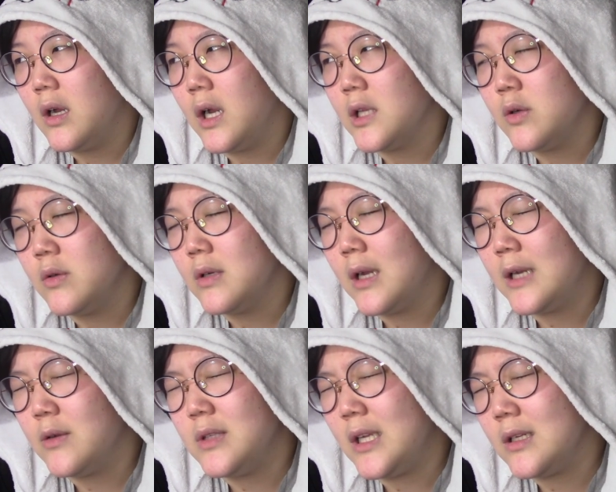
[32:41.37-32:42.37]
I
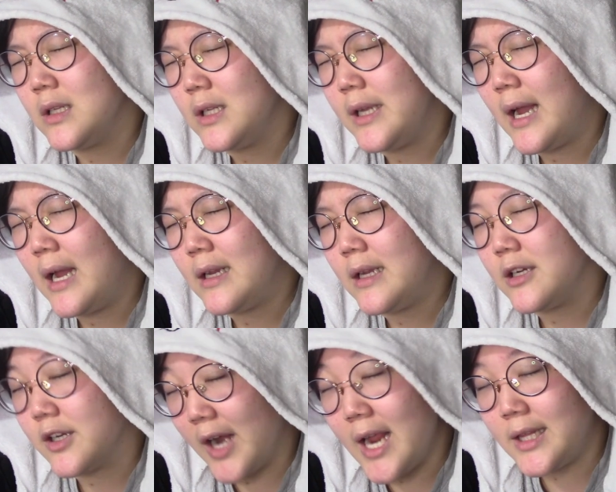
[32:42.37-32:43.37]
don't think Lily had it.
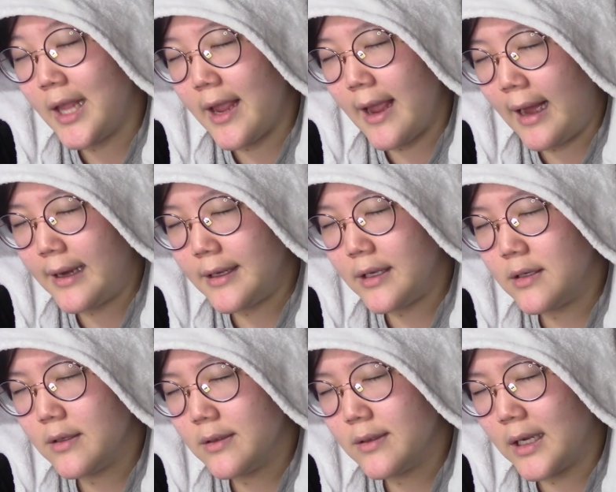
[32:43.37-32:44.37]
Greta had it,
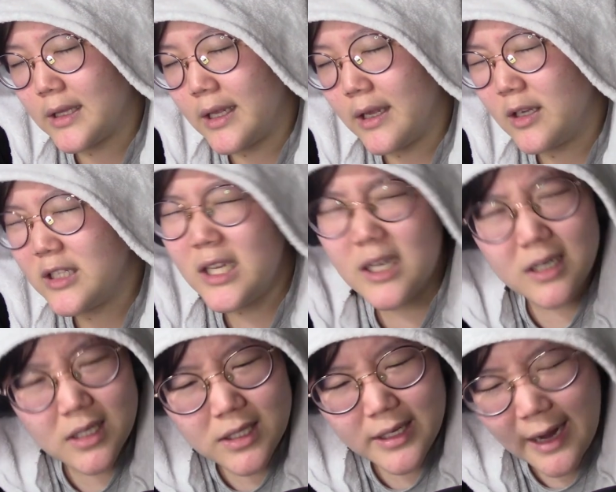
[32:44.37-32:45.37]
I think. Did Lily?